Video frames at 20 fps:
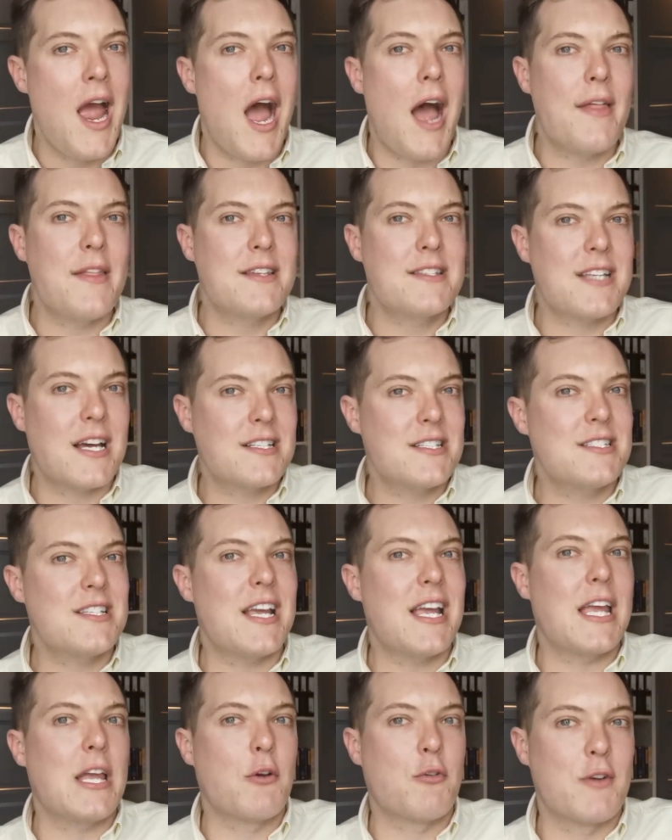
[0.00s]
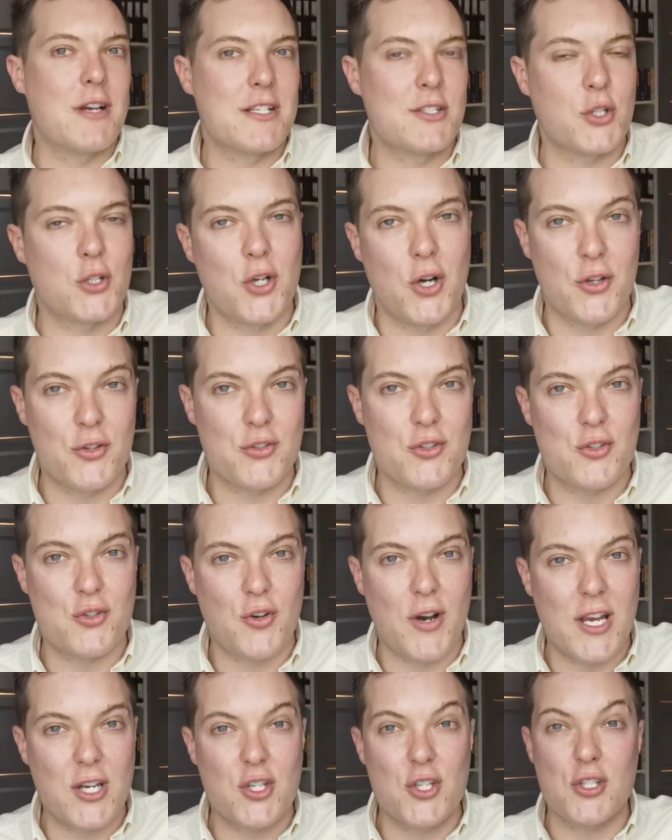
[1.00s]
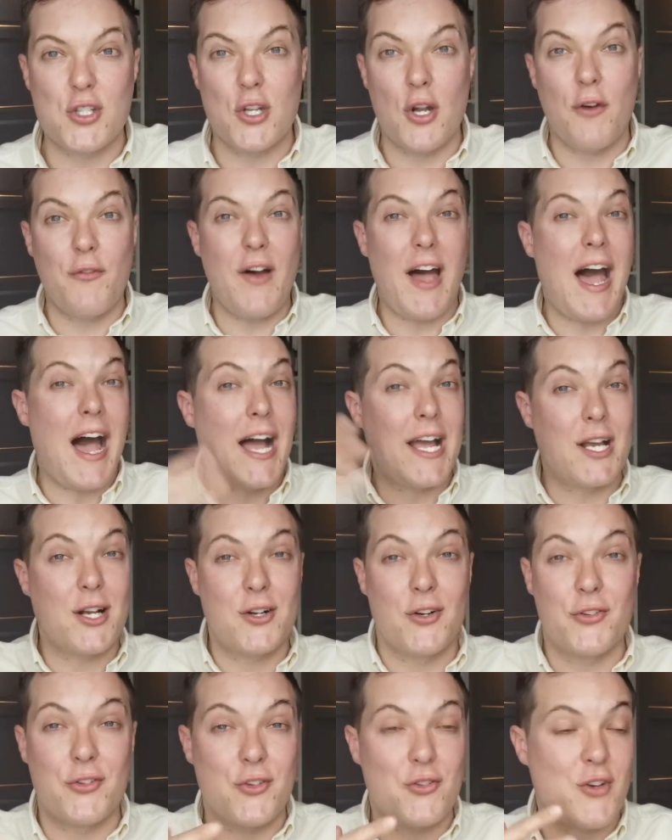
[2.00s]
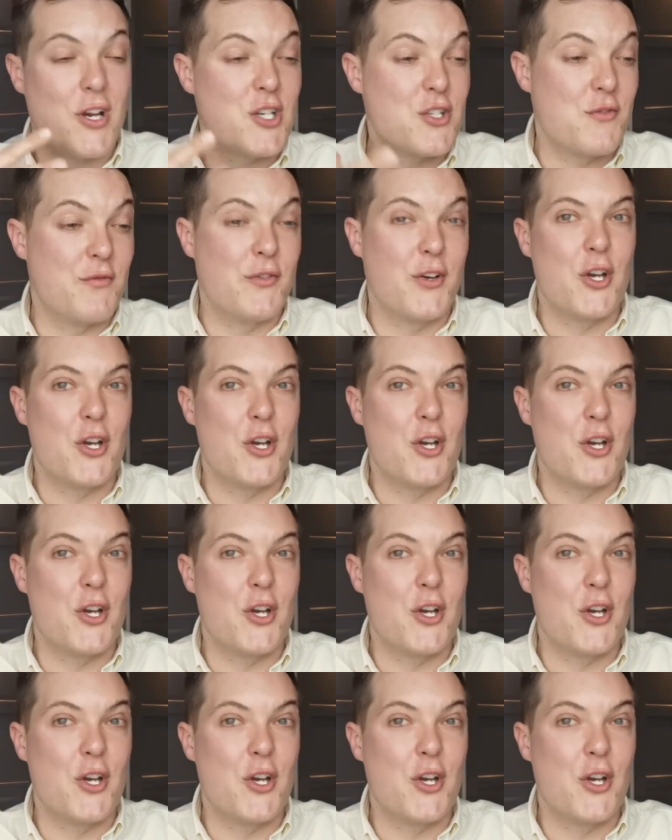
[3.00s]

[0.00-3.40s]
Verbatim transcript: And they started to increase the concentrations and offer higher concentration